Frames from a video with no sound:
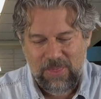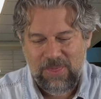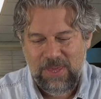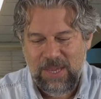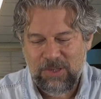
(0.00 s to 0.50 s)

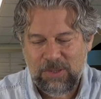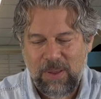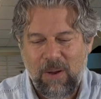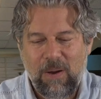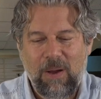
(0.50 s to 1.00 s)
These
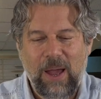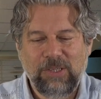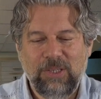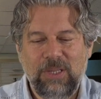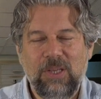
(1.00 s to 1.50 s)
are
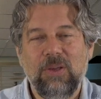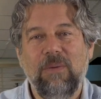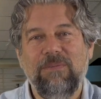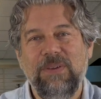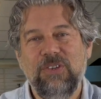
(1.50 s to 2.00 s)
actually
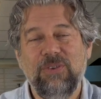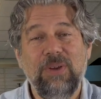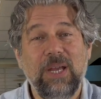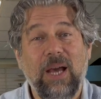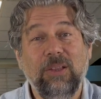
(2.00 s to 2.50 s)

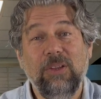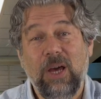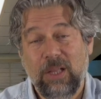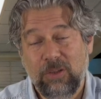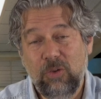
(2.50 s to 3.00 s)
featuring
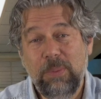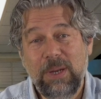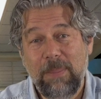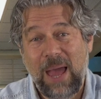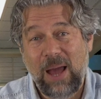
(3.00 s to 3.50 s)

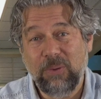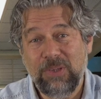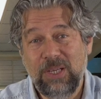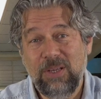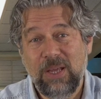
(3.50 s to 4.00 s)
aluminum
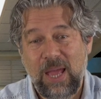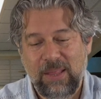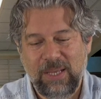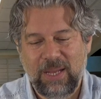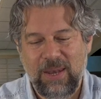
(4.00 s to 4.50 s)
housing, and
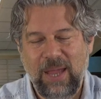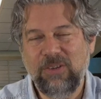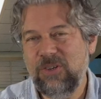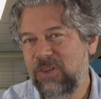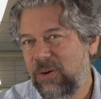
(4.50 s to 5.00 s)
the
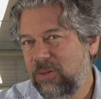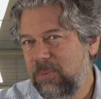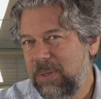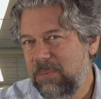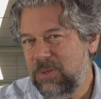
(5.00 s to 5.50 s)
connectors are
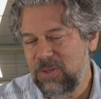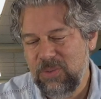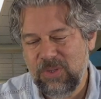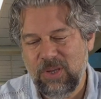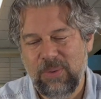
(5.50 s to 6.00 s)
aluminum too,
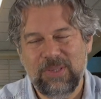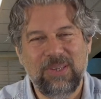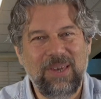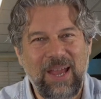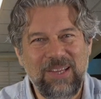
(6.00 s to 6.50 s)
so it's
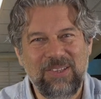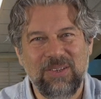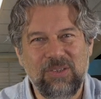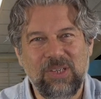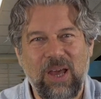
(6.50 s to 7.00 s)
nice
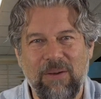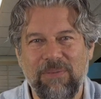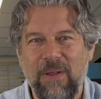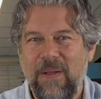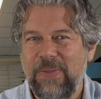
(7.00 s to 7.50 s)
and
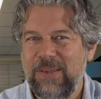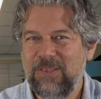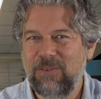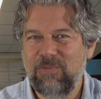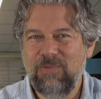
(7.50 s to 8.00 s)
tough. These
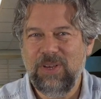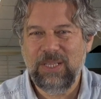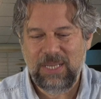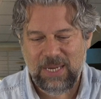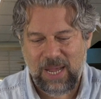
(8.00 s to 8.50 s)
are
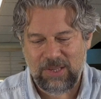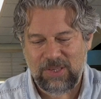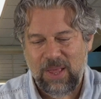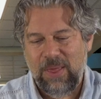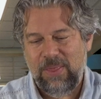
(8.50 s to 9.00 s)
really nice.
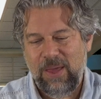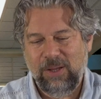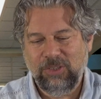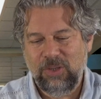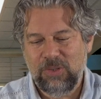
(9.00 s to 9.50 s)
They
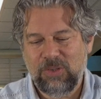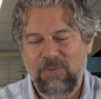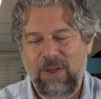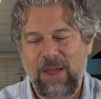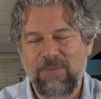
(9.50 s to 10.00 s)
also
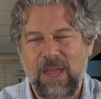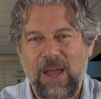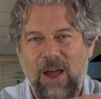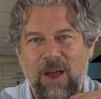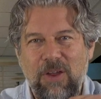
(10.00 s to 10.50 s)
survive a
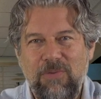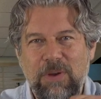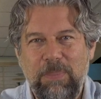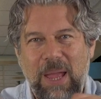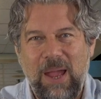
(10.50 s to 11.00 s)

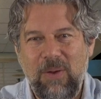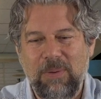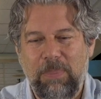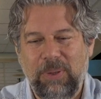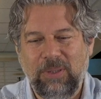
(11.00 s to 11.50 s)

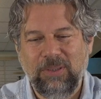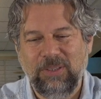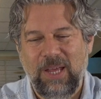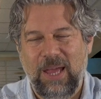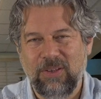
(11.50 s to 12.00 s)
100-pound pull
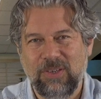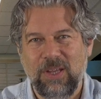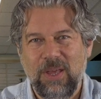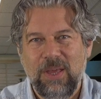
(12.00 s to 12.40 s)
test.